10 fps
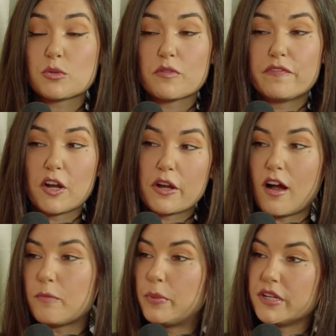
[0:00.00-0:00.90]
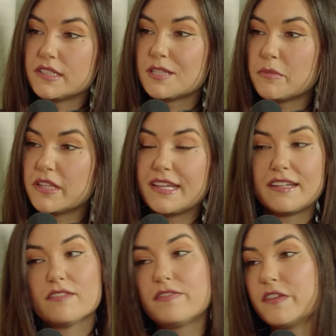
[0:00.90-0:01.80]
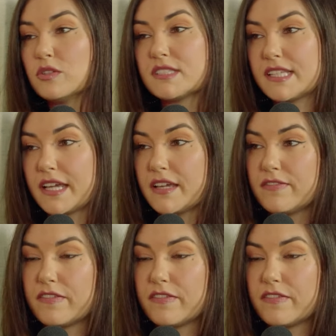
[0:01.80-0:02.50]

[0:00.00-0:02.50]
were very off putting to me. They didn't feel safe.